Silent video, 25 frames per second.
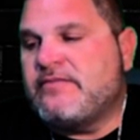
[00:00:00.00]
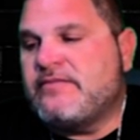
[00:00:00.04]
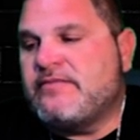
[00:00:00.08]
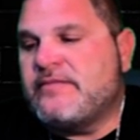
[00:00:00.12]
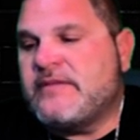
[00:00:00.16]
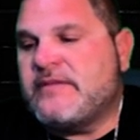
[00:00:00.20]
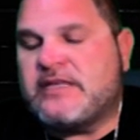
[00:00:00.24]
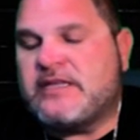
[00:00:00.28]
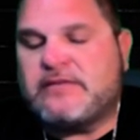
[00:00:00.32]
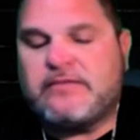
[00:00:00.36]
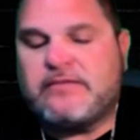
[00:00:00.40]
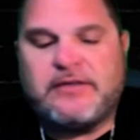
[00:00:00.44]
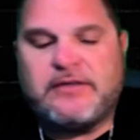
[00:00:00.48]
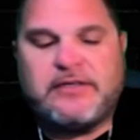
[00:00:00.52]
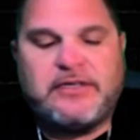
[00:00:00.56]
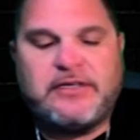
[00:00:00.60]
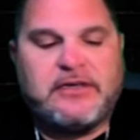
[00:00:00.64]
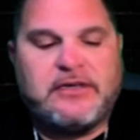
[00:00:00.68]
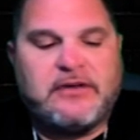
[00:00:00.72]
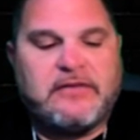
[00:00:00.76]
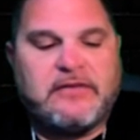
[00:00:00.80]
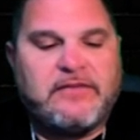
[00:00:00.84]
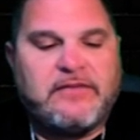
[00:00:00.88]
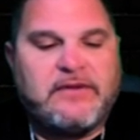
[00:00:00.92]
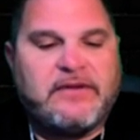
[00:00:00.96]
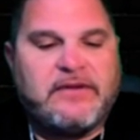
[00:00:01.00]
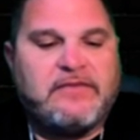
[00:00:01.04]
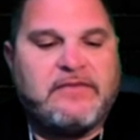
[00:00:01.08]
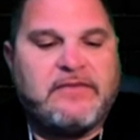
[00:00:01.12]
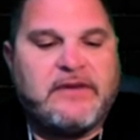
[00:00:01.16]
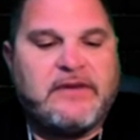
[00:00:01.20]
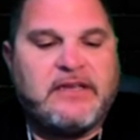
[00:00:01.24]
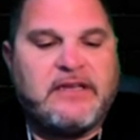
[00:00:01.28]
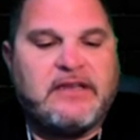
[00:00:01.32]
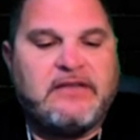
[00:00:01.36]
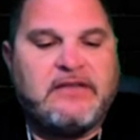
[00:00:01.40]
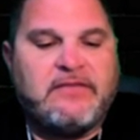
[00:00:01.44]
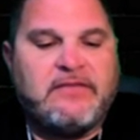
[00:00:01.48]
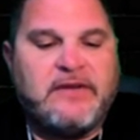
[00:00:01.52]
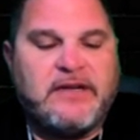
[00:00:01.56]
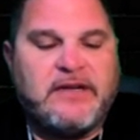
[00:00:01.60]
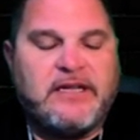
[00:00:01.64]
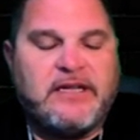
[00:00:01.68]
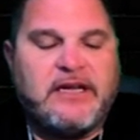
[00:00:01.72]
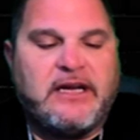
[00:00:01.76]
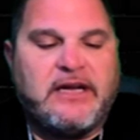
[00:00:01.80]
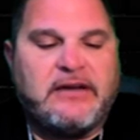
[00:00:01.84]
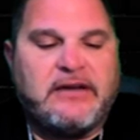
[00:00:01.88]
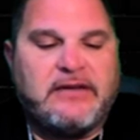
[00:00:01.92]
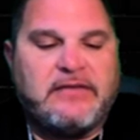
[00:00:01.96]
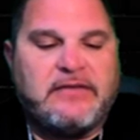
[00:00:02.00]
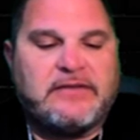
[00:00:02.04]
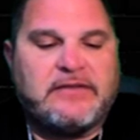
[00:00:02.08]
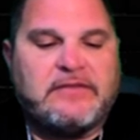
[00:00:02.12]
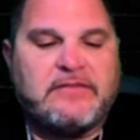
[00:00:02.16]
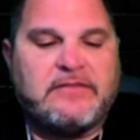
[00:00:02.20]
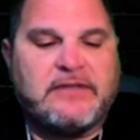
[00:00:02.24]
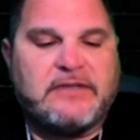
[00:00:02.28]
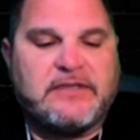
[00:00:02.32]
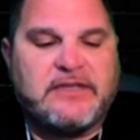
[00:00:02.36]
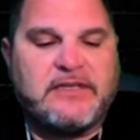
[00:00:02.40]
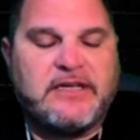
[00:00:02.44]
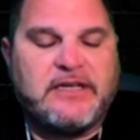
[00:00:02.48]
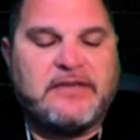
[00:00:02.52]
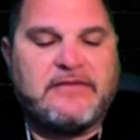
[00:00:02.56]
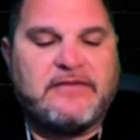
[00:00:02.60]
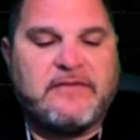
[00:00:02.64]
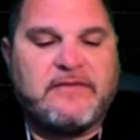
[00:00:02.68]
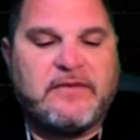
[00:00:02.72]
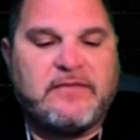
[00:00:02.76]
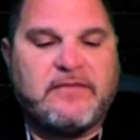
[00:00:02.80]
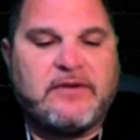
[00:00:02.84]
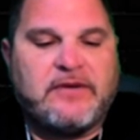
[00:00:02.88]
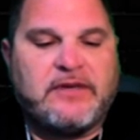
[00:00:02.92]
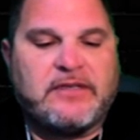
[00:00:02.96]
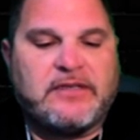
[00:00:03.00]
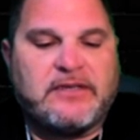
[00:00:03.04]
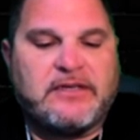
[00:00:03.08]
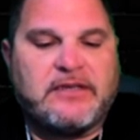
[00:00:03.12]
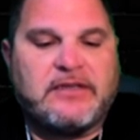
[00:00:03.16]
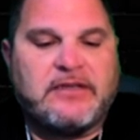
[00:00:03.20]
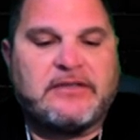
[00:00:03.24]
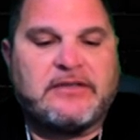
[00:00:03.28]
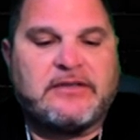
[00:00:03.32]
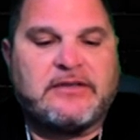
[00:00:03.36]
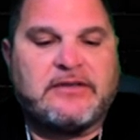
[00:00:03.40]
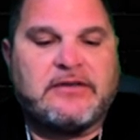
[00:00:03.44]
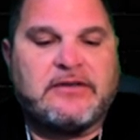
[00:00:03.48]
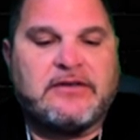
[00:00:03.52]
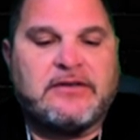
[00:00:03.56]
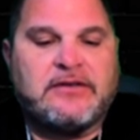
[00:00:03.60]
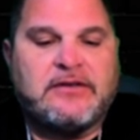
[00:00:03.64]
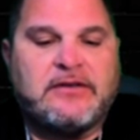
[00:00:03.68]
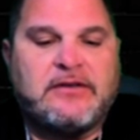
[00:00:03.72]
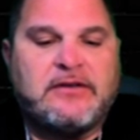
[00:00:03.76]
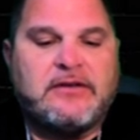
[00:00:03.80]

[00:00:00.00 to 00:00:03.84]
That's when she got re-diagnosed with stage 4 breast cancer.